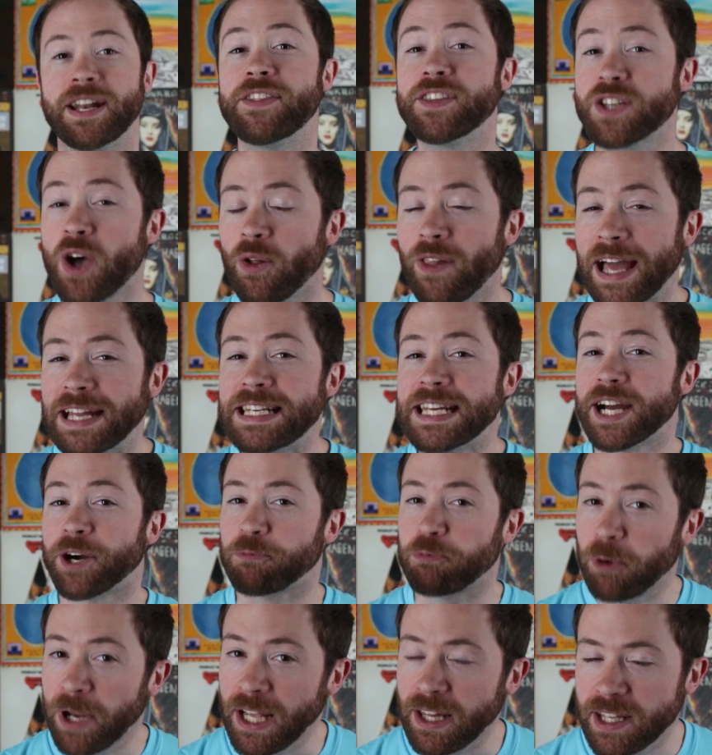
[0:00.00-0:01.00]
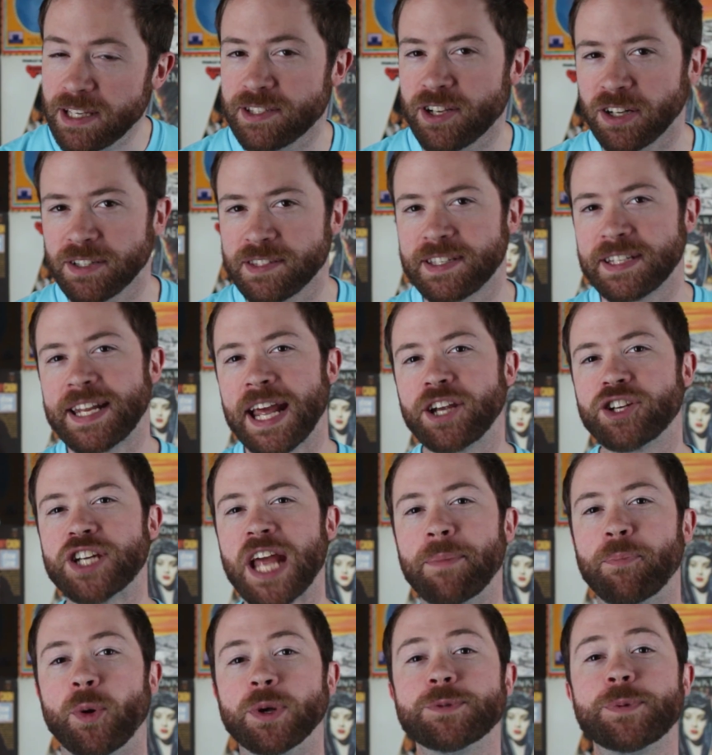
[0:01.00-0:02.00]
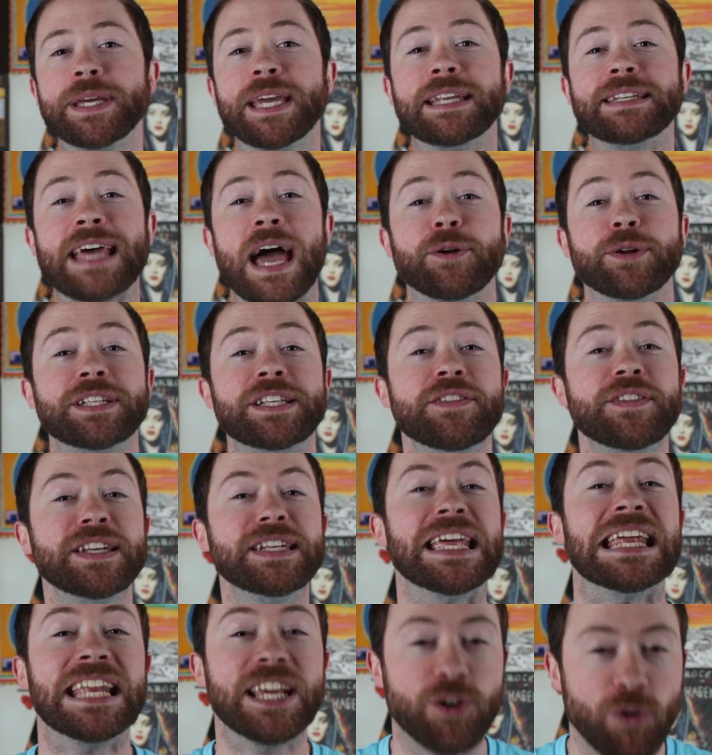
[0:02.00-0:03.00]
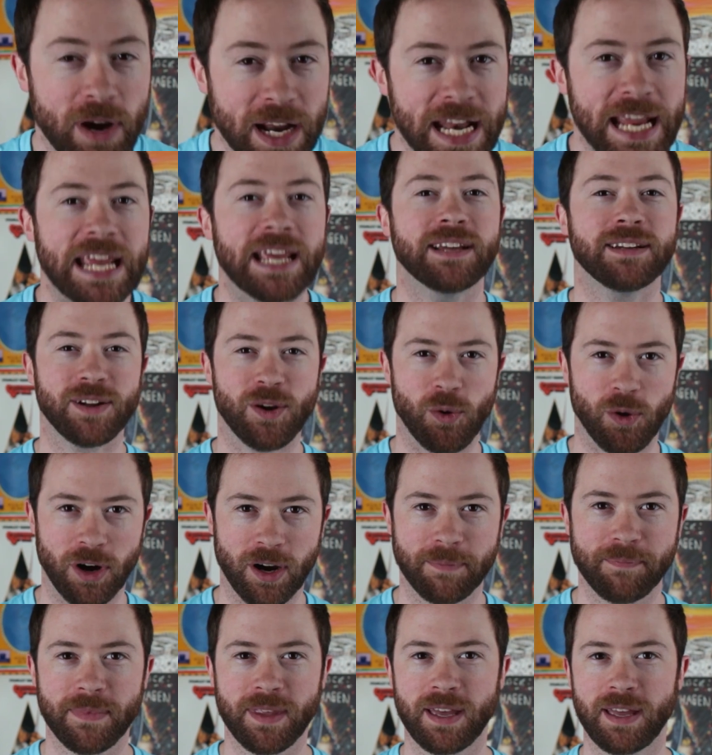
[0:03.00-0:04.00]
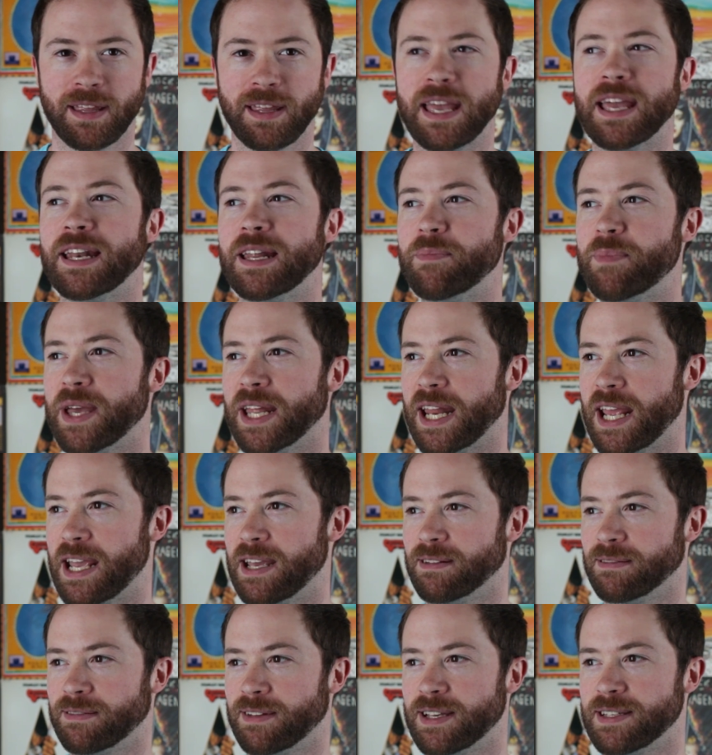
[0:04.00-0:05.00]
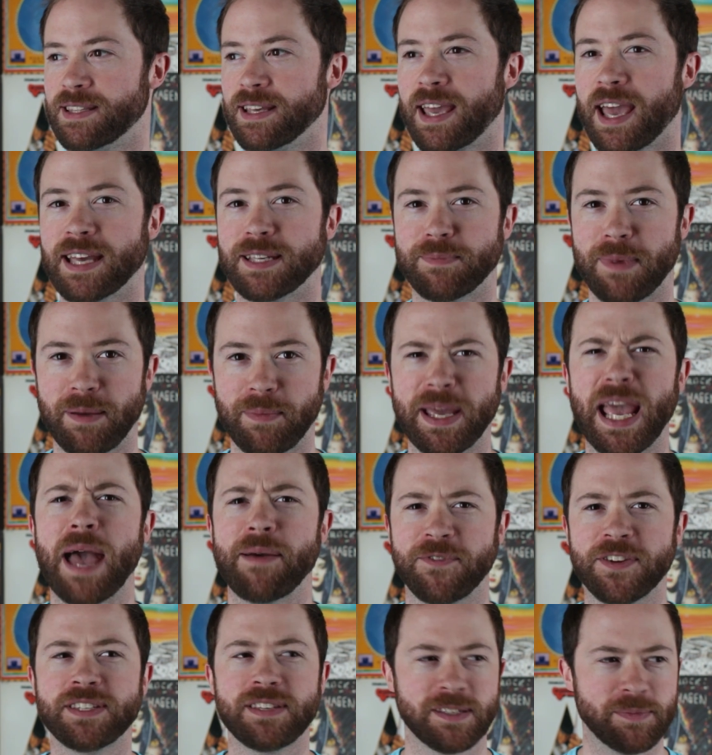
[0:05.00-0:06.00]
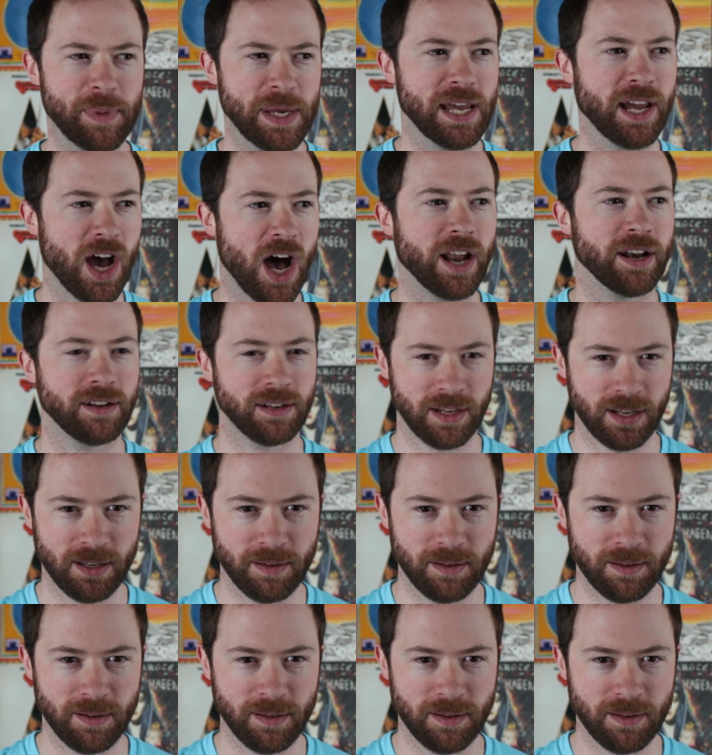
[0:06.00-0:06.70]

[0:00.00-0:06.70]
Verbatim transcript: Now this whole idea really starts to take shape once we get down into the nitty gritty, or itty bitty, as the case may be, emphasis being on